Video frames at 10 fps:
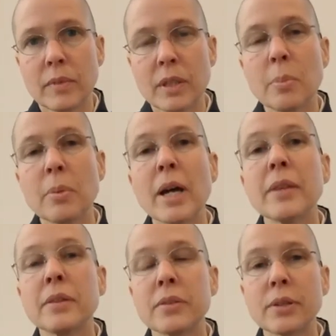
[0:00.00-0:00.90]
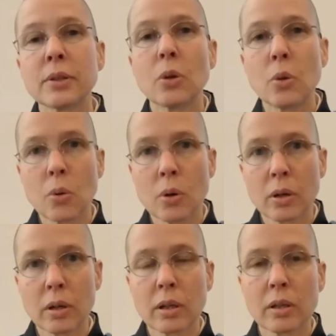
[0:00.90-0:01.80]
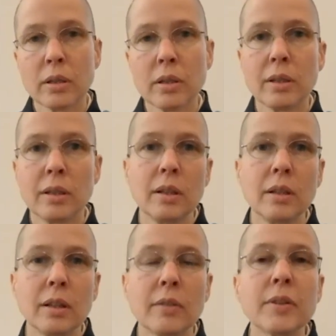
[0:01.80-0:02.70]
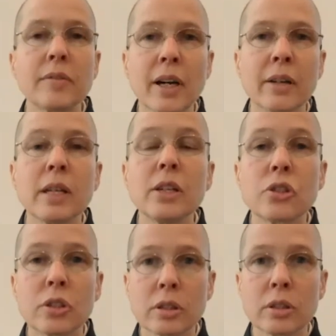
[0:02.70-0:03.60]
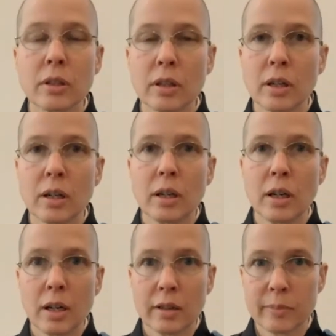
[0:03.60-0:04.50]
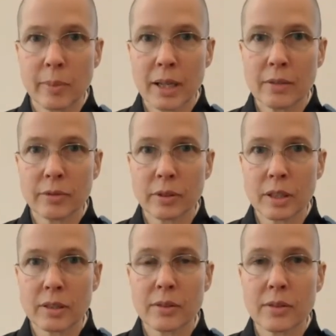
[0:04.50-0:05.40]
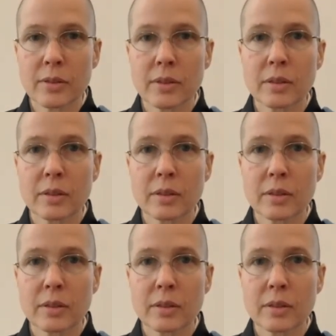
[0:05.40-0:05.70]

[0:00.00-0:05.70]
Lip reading: The breath is the core of the foundation of mindfulness,